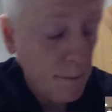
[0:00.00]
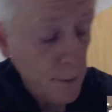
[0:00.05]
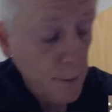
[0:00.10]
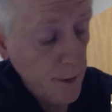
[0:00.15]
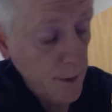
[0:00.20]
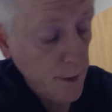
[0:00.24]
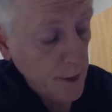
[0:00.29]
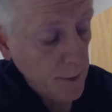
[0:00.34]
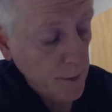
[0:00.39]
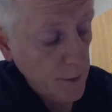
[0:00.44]

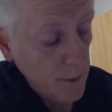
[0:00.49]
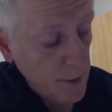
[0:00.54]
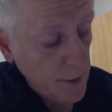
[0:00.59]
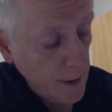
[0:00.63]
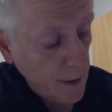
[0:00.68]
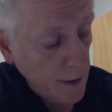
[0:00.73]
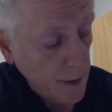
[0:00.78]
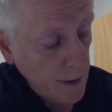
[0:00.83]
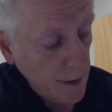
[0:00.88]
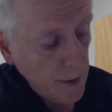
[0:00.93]

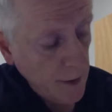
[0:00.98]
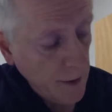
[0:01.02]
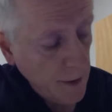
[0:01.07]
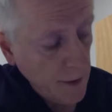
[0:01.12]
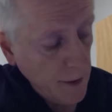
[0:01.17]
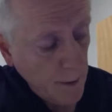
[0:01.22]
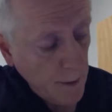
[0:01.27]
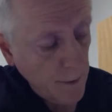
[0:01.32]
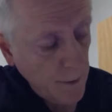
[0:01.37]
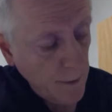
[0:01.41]
pre-critique,
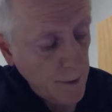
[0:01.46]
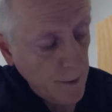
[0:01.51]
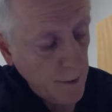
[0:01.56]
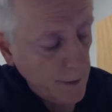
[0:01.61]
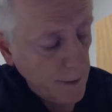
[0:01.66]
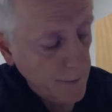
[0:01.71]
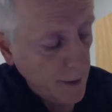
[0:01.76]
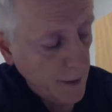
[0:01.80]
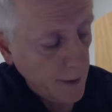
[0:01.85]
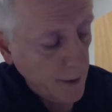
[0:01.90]
we would
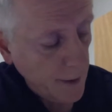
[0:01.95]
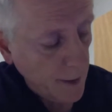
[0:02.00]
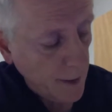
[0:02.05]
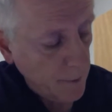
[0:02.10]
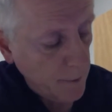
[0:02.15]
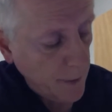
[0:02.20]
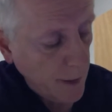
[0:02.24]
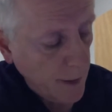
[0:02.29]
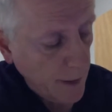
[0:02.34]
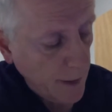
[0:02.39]
set that up, that